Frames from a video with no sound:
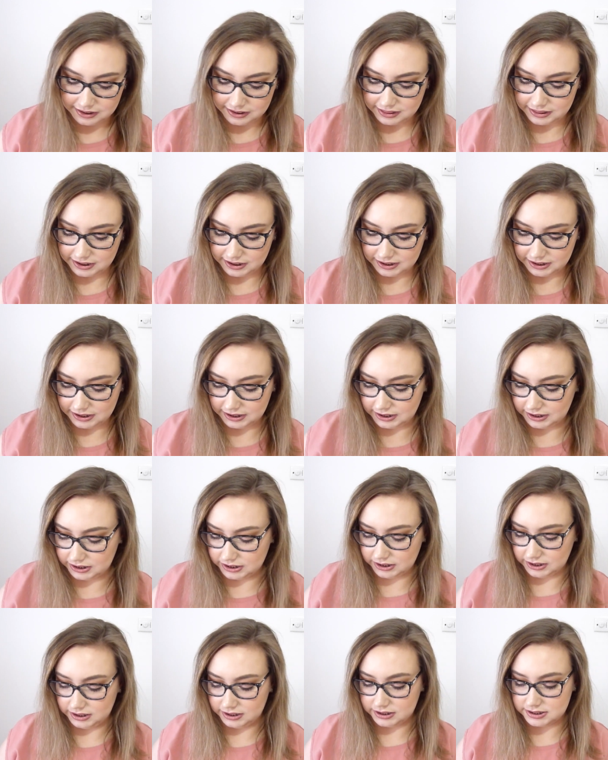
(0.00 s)

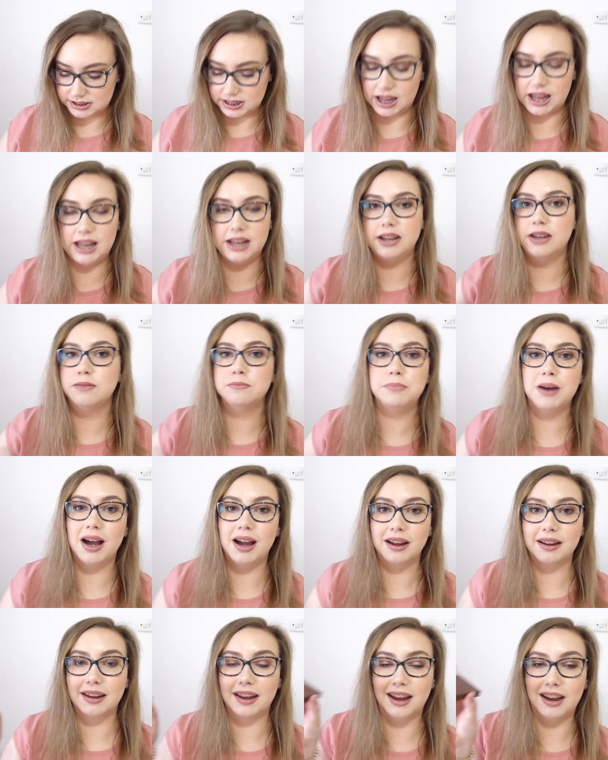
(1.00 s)
The Tarte
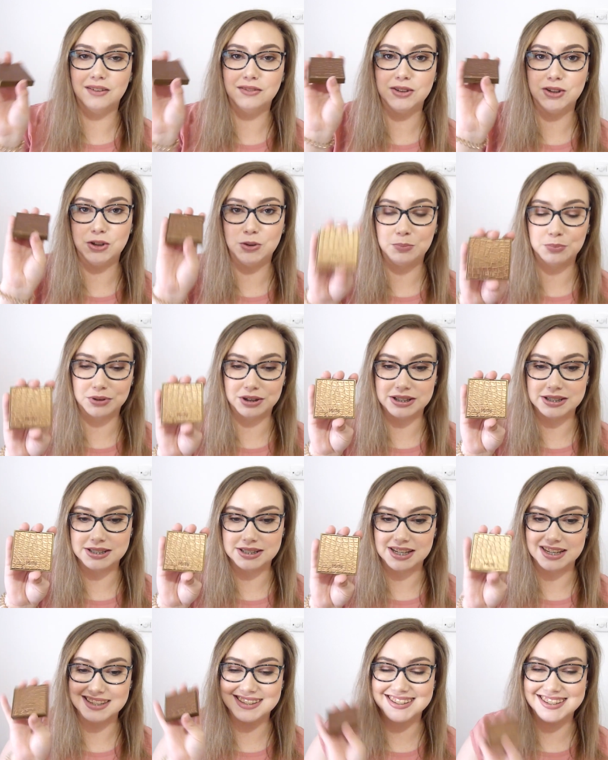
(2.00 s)
Park Avenue
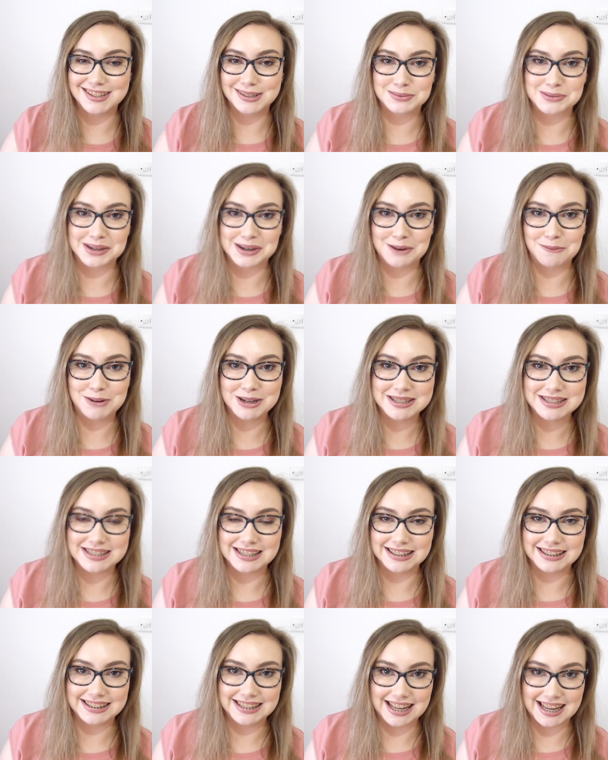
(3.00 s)
Princess. This is where I was
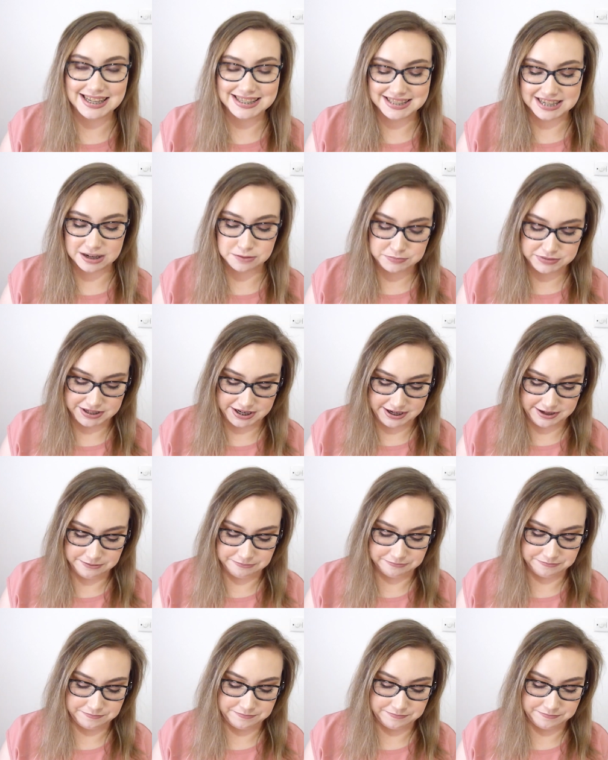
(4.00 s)
last update.